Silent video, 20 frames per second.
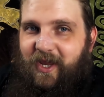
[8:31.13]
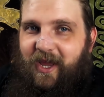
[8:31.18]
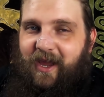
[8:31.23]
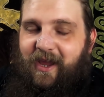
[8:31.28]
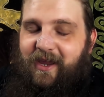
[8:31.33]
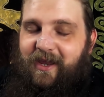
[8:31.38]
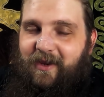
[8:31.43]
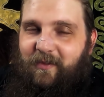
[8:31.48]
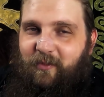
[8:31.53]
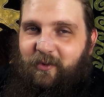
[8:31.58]

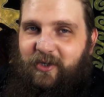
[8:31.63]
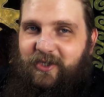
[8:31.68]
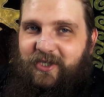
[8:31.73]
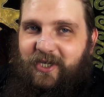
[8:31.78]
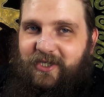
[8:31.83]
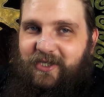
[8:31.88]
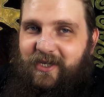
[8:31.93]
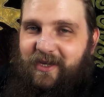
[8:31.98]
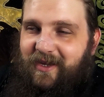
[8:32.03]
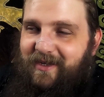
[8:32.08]
I
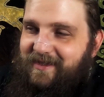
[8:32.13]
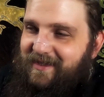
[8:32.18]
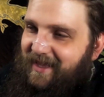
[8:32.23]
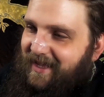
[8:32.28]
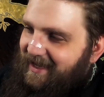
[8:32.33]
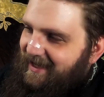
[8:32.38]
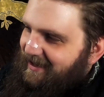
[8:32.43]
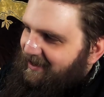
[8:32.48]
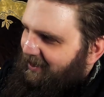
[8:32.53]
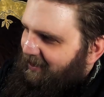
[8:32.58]
appreciate you guys. And
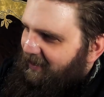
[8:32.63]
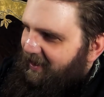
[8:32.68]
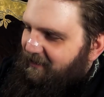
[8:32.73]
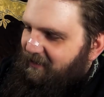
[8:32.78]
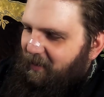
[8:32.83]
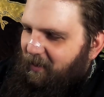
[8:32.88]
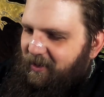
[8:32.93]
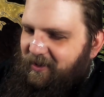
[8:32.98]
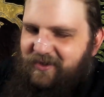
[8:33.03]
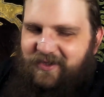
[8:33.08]
thank you to
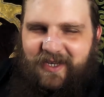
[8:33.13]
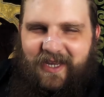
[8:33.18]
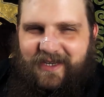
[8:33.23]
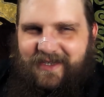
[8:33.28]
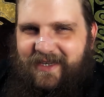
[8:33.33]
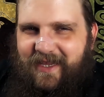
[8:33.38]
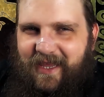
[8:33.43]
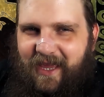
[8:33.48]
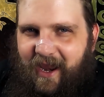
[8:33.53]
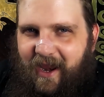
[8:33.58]
everyone who
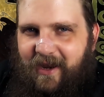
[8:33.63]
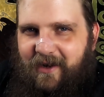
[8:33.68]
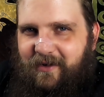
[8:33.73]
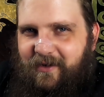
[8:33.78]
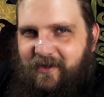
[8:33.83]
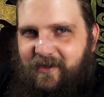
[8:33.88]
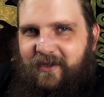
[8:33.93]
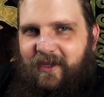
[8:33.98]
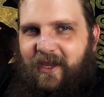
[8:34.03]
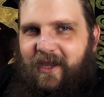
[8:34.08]
stays to the
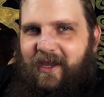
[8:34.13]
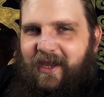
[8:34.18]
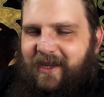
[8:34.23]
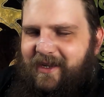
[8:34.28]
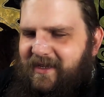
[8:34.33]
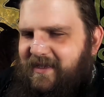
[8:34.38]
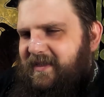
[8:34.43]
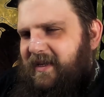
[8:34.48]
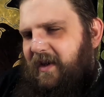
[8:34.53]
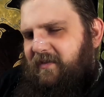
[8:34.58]
end
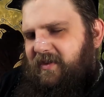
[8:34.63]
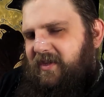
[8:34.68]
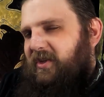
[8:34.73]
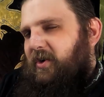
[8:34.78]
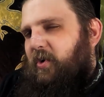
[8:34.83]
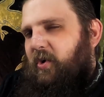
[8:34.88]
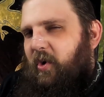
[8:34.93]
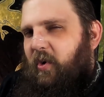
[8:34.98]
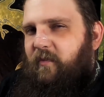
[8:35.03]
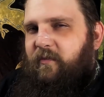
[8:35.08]
and gets to have these
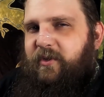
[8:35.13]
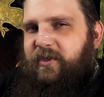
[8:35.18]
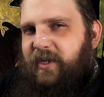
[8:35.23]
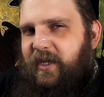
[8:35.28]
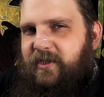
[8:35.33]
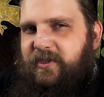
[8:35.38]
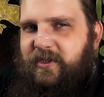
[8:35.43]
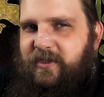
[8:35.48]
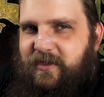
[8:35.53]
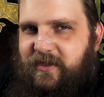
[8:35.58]
little
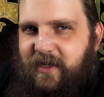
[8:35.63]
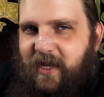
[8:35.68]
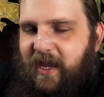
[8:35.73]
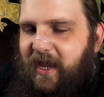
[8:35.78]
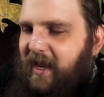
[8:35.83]
conversations.